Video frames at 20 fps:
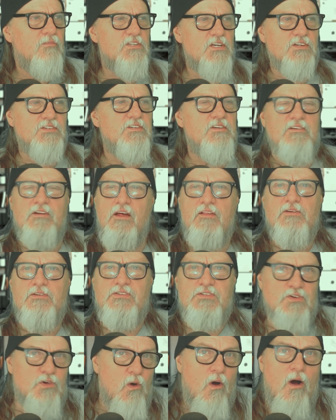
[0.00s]
Just another
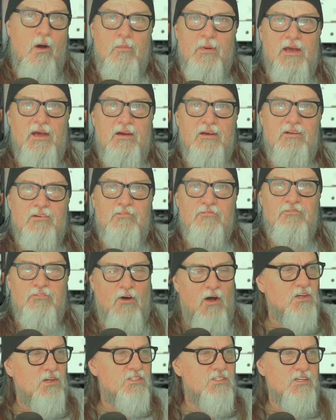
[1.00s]
straw man,
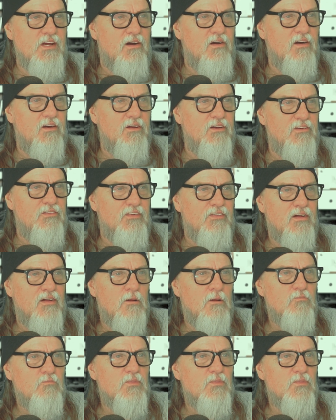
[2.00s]
false narrative.